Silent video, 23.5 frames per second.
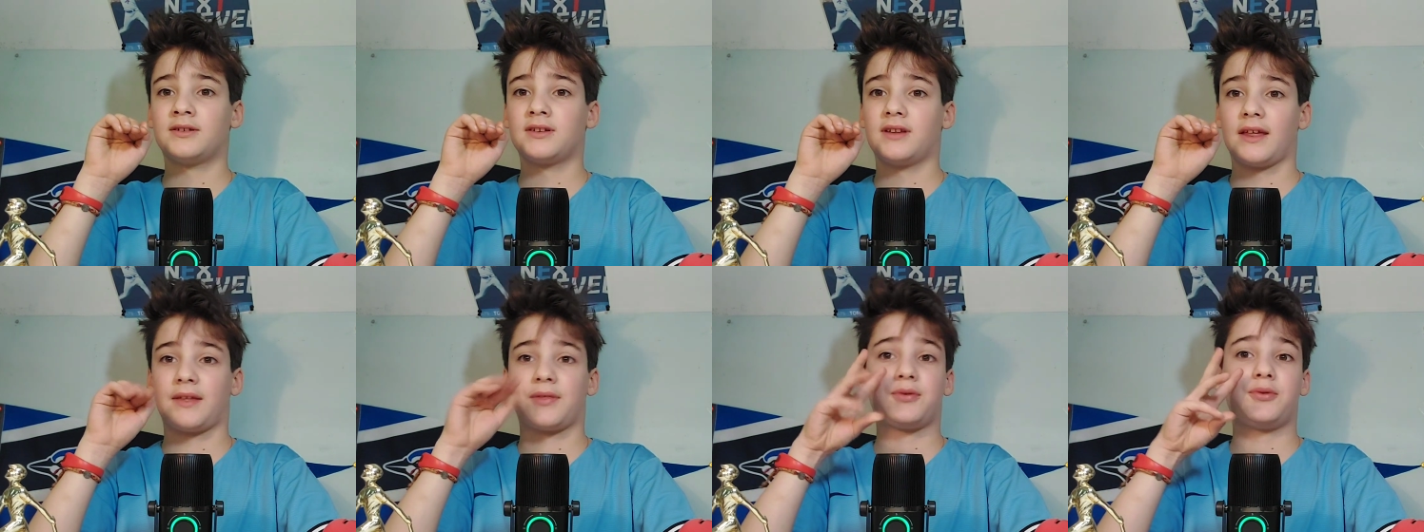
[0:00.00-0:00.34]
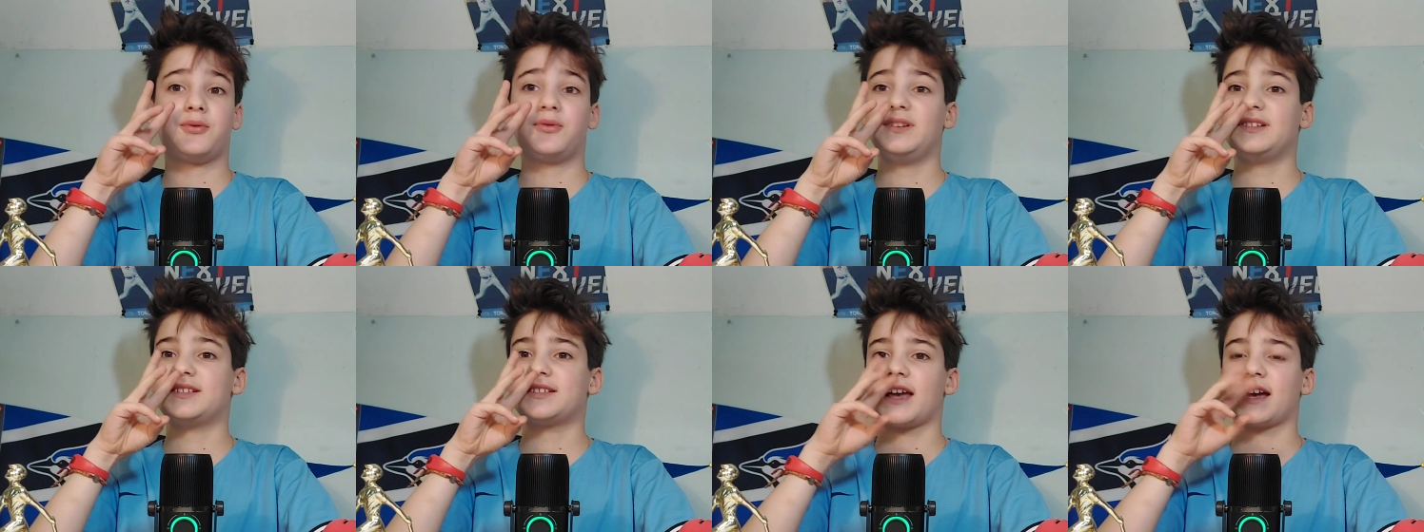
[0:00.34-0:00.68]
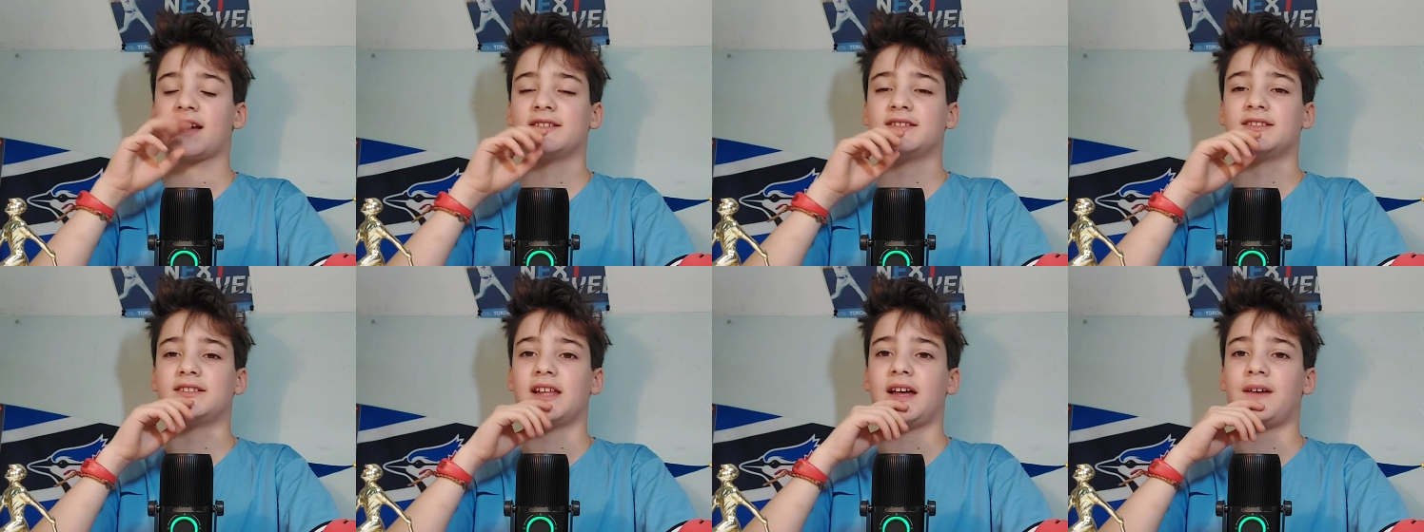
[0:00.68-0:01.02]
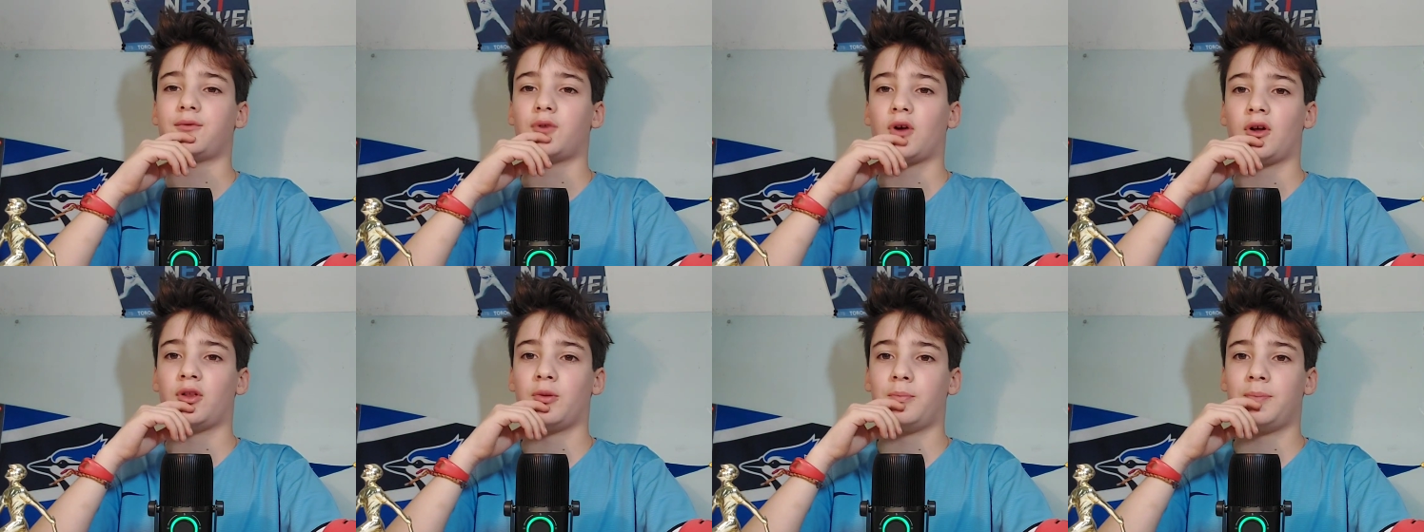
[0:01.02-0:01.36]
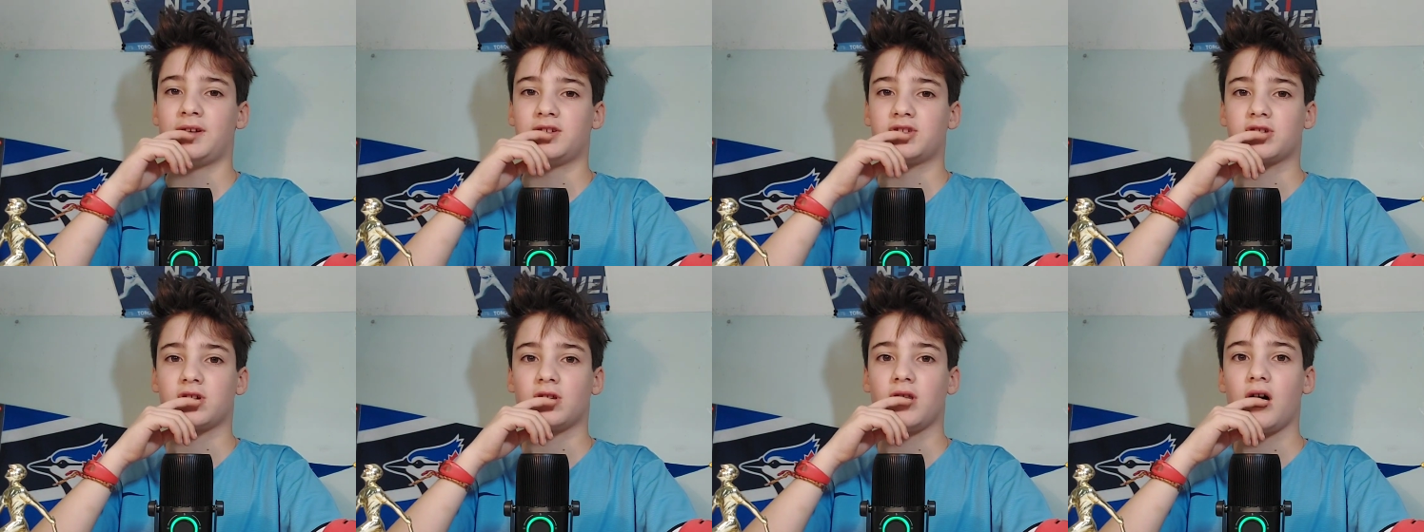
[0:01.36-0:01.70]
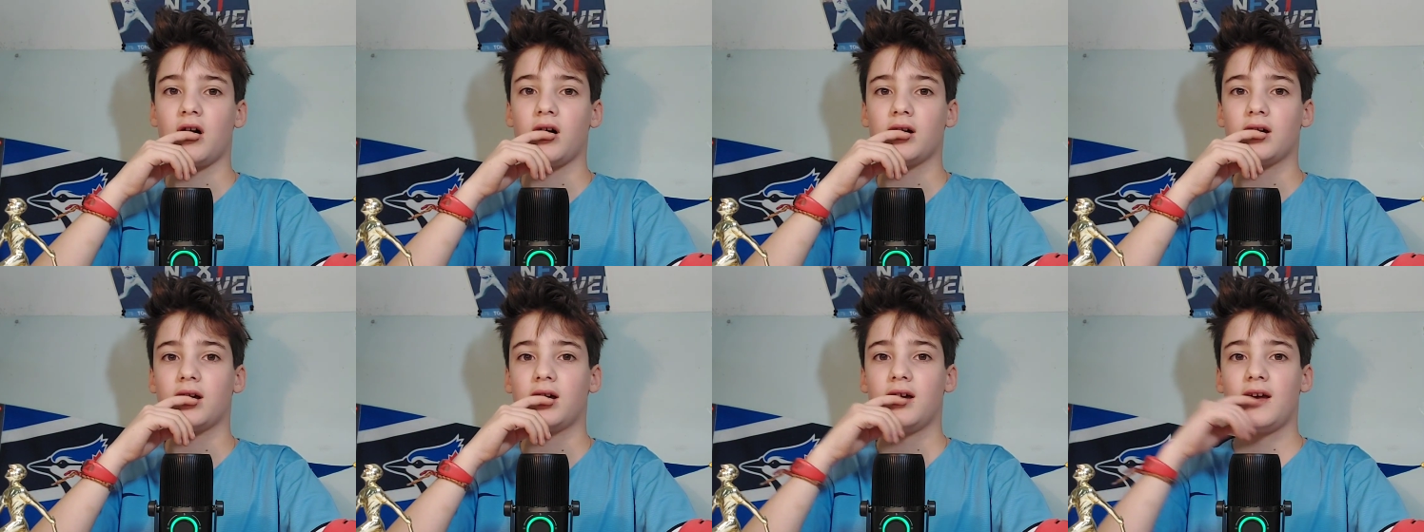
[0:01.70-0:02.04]
to like 3 seconds left on the pitch
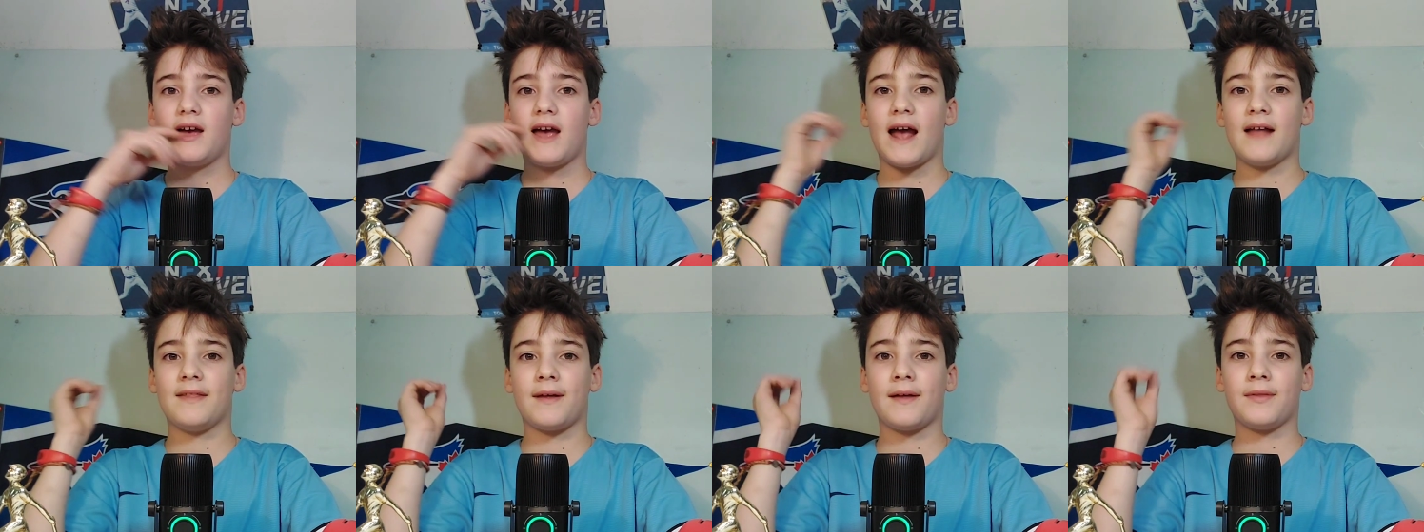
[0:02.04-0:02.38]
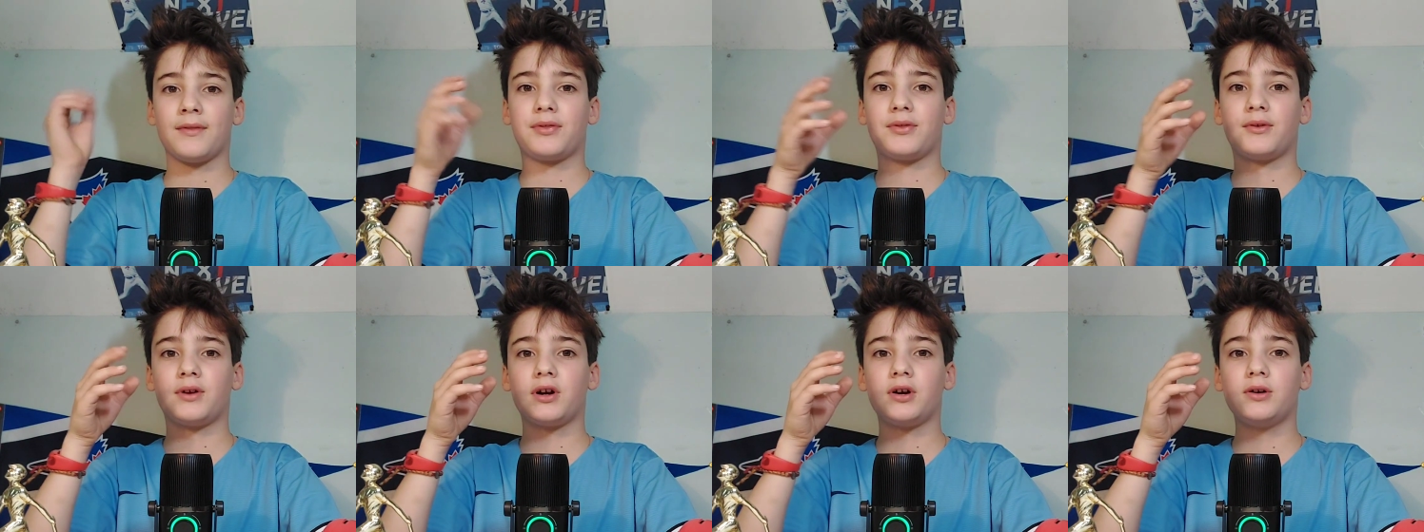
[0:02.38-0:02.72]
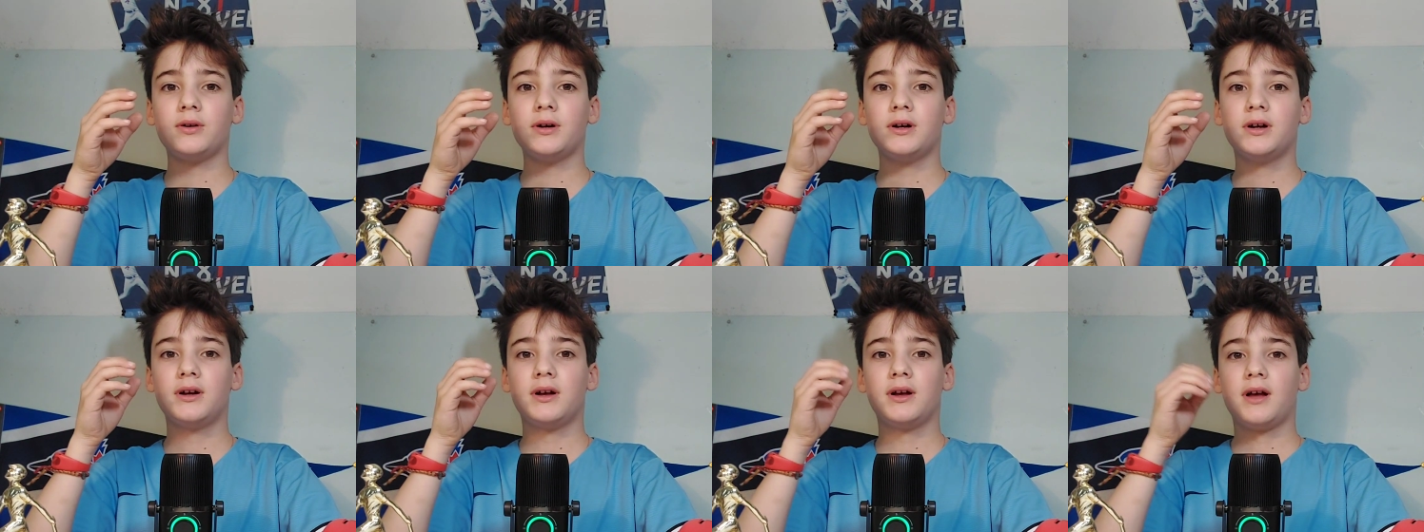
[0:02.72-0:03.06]
clock and then throw.